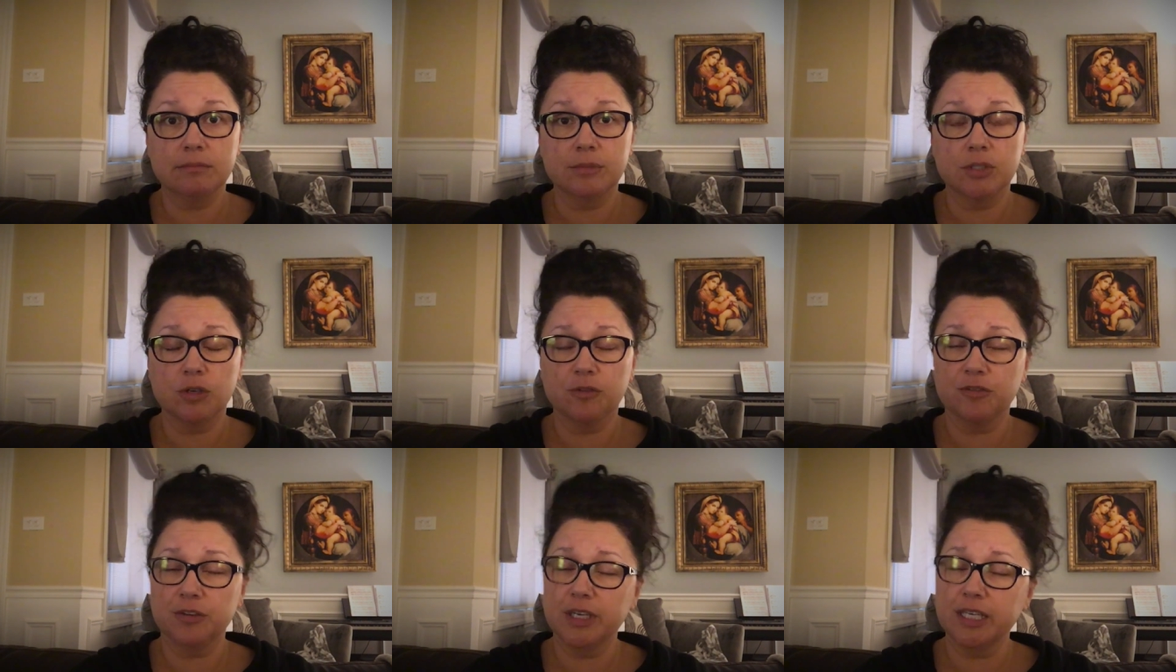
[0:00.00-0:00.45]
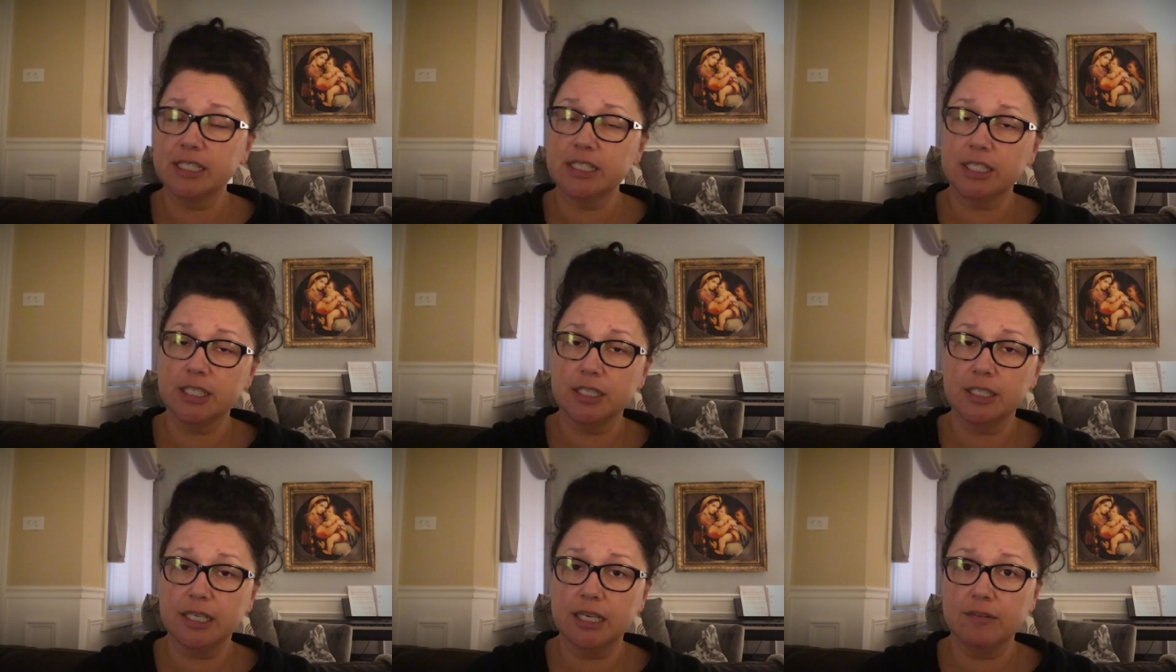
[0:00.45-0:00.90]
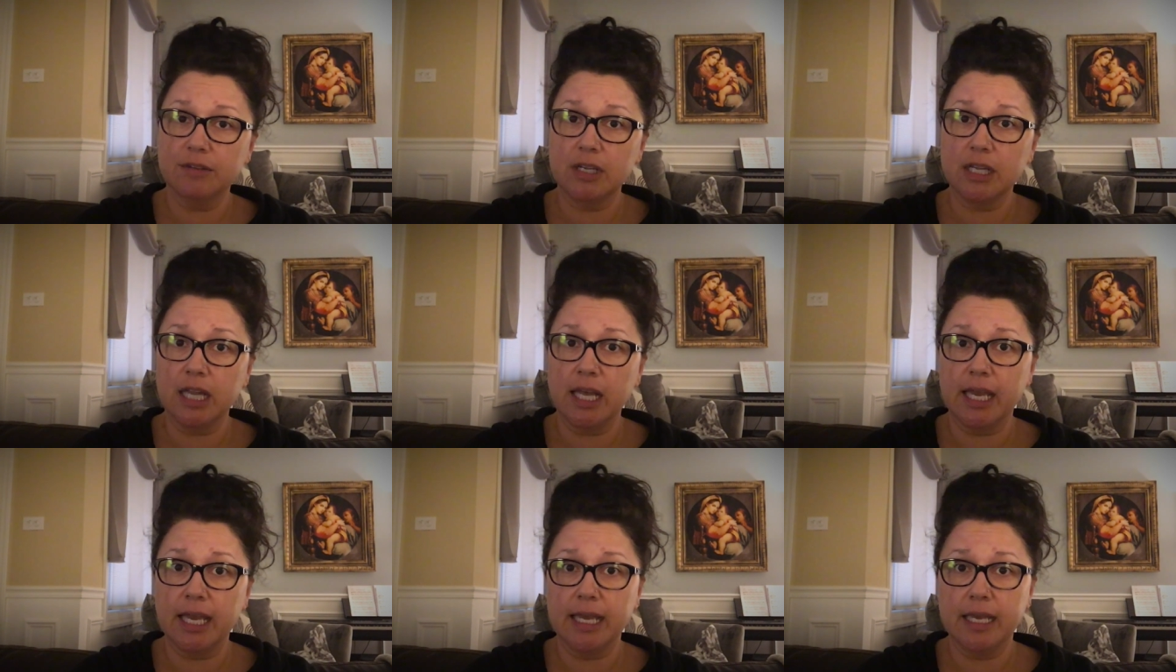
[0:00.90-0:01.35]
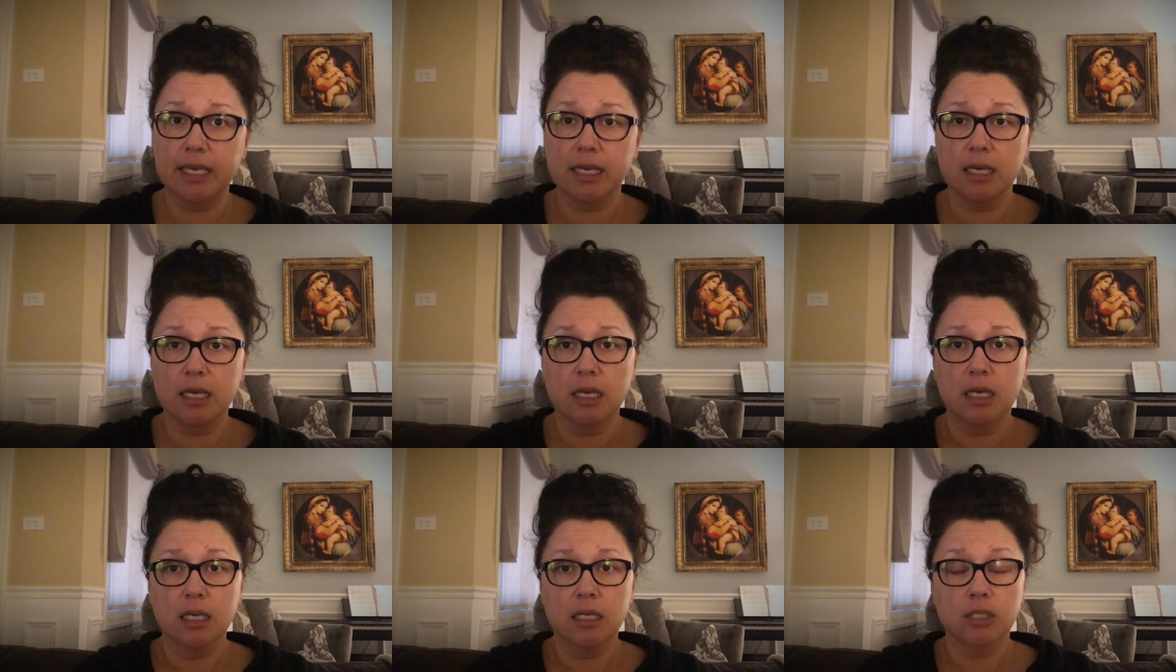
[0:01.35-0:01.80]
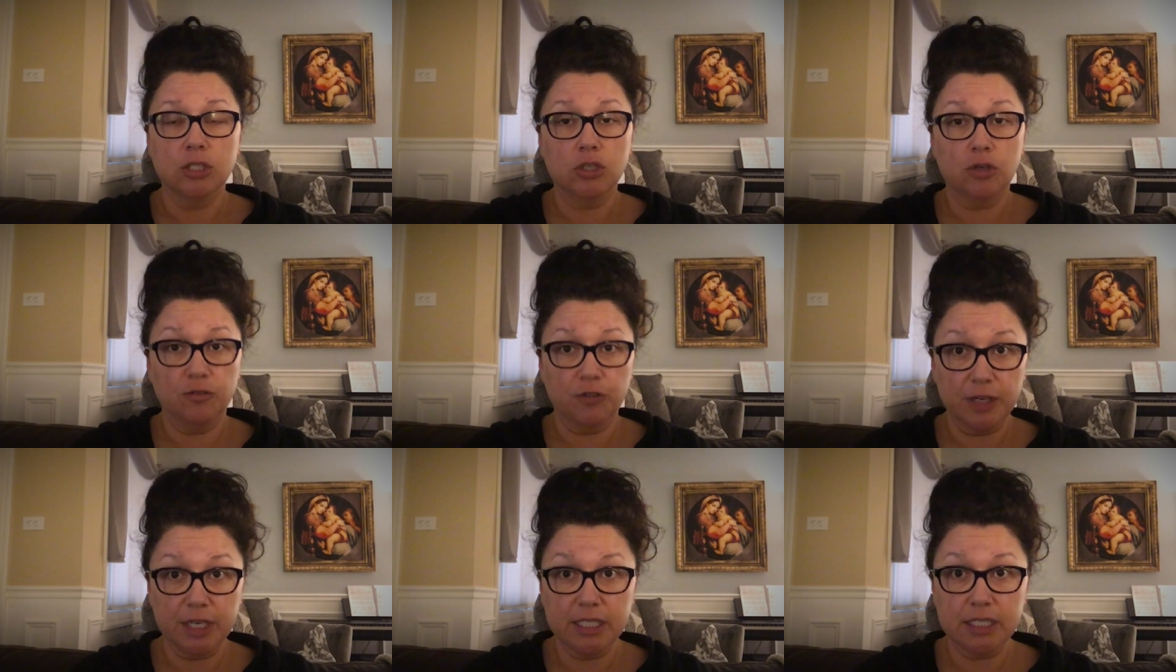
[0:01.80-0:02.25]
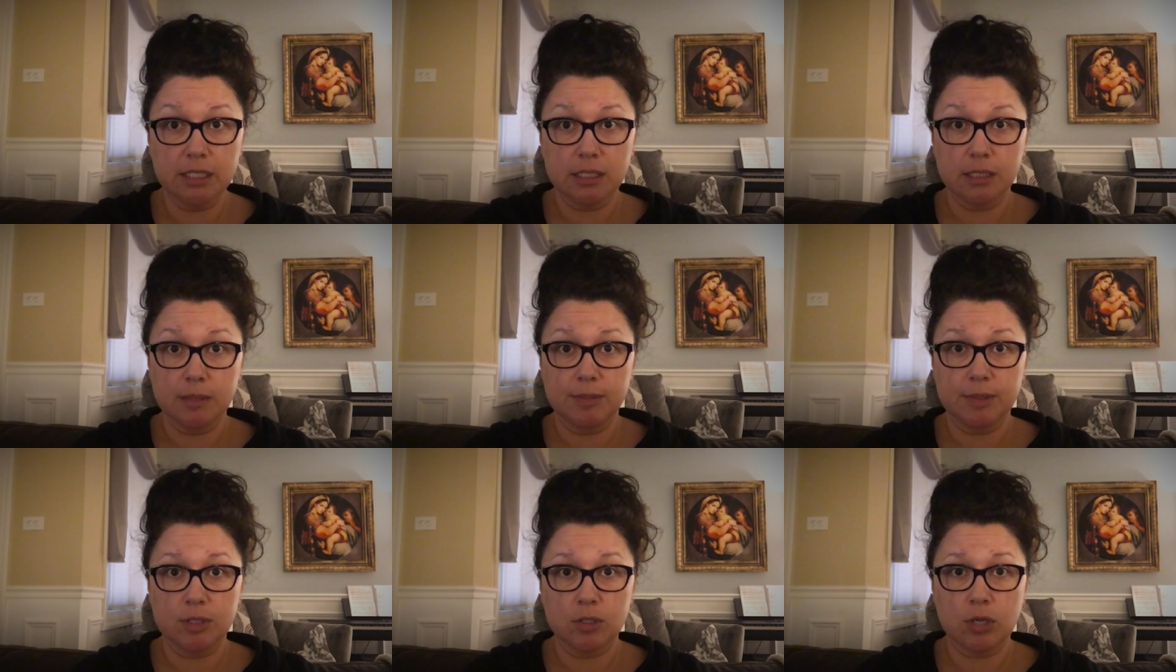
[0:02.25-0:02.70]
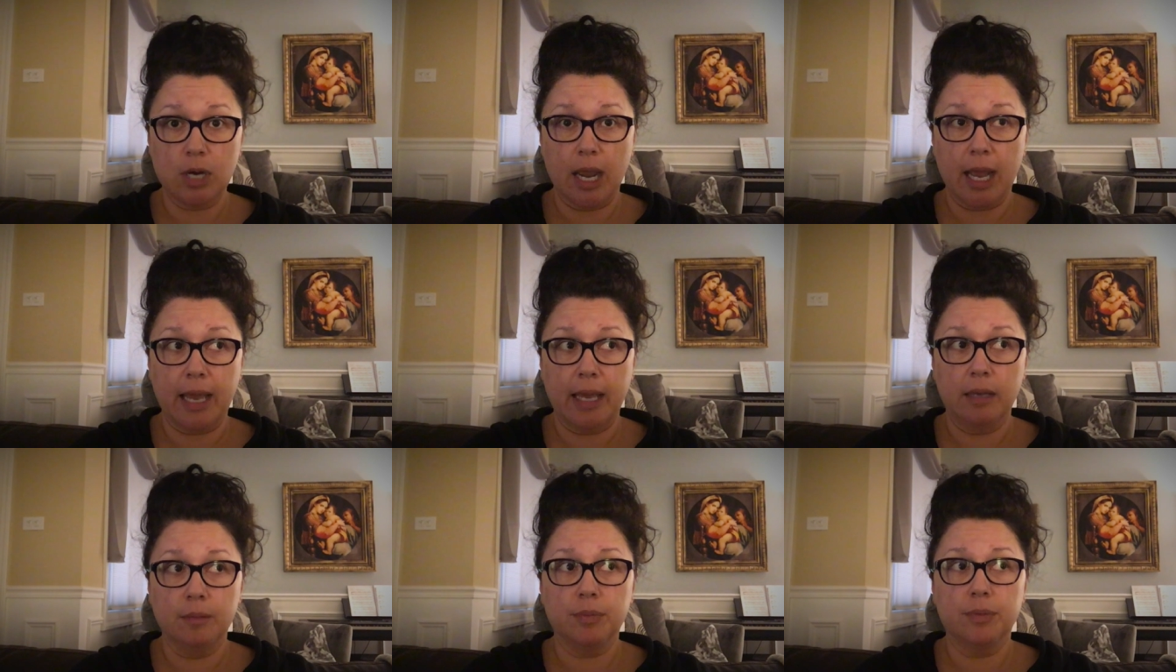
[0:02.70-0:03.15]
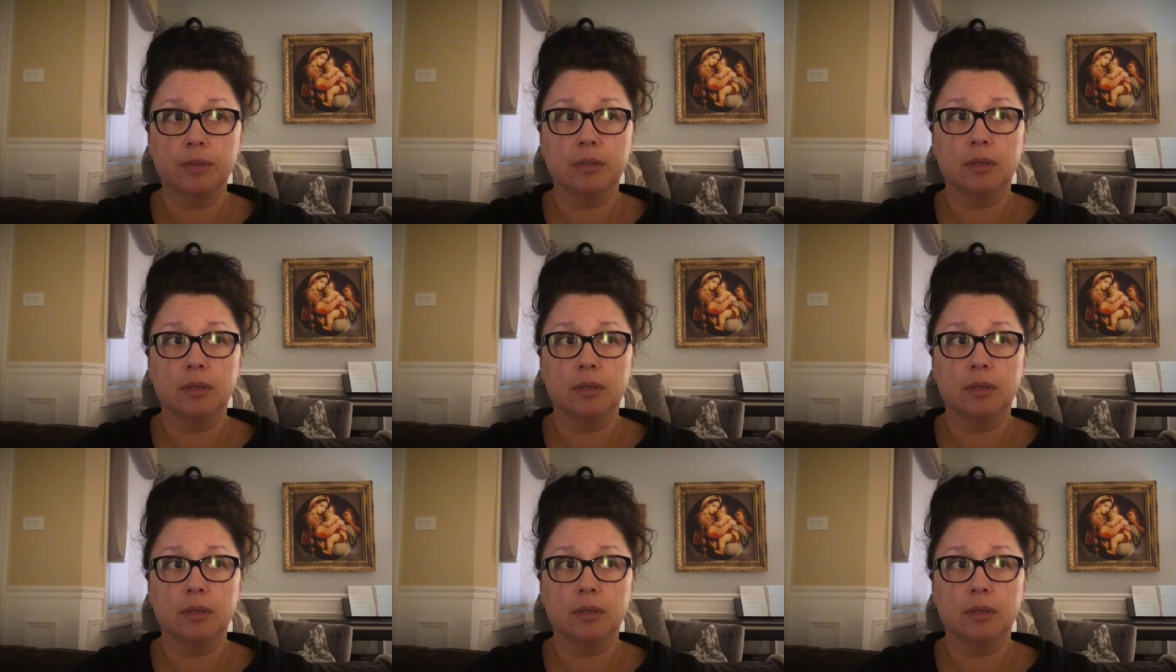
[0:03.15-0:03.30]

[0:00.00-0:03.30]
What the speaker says: don't forget to give it a like. Don't forget to subscribe.